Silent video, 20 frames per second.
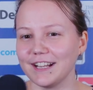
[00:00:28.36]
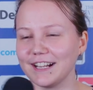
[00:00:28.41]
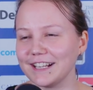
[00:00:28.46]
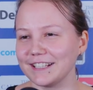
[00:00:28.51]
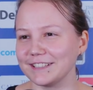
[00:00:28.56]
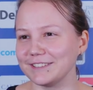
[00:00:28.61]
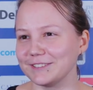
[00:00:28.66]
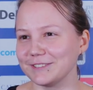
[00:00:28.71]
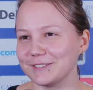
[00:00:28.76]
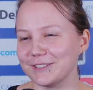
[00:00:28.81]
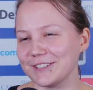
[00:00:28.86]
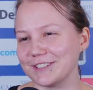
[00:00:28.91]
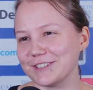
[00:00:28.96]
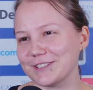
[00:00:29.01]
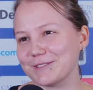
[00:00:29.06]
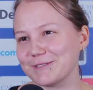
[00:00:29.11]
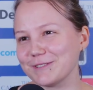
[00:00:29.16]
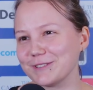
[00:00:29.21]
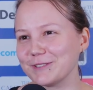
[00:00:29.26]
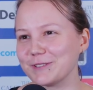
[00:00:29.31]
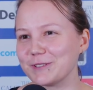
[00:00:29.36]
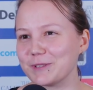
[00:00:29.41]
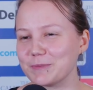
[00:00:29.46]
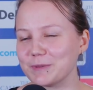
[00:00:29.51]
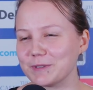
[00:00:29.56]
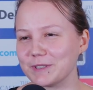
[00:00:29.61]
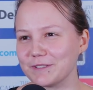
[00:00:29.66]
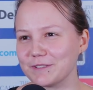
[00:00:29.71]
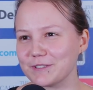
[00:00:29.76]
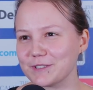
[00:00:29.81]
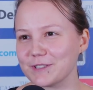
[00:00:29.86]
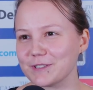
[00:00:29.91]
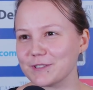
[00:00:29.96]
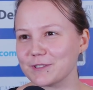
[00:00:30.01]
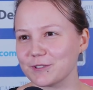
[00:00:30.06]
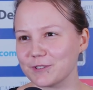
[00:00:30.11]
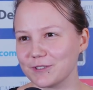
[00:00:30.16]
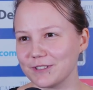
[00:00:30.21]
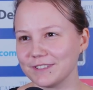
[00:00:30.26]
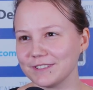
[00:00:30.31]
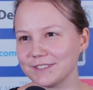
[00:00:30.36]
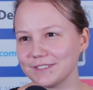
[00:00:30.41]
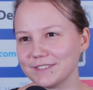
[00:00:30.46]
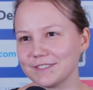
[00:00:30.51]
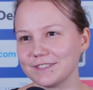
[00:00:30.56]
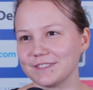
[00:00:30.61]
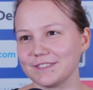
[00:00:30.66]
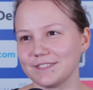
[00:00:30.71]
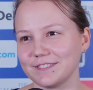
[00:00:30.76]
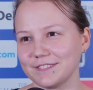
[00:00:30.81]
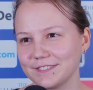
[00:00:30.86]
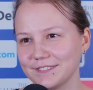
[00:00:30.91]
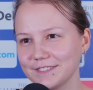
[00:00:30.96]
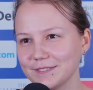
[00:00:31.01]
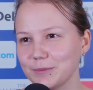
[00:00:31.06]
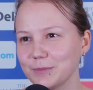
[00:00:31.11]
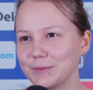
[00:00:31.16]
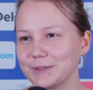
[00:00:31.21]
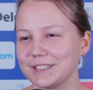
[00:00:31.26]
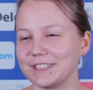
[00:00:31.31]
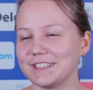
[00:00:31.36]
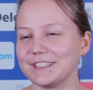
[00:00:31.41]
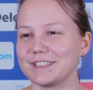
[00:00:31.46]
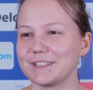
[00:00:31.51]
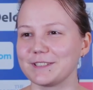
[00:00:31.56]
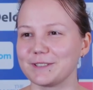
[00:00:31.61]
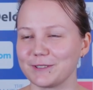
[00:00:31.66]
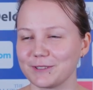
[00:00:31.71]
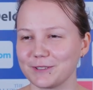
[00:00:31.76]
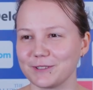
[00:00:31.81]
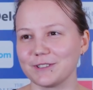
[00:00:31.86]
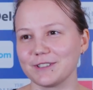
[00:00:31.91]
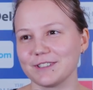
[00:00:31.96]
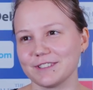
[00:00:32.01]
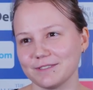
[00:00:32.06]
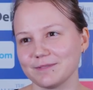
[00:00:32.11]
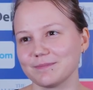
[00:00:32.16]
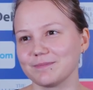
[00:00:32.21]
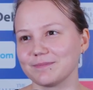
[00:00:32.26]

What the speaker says: I don't know, I just wanted to play with a strong player, so.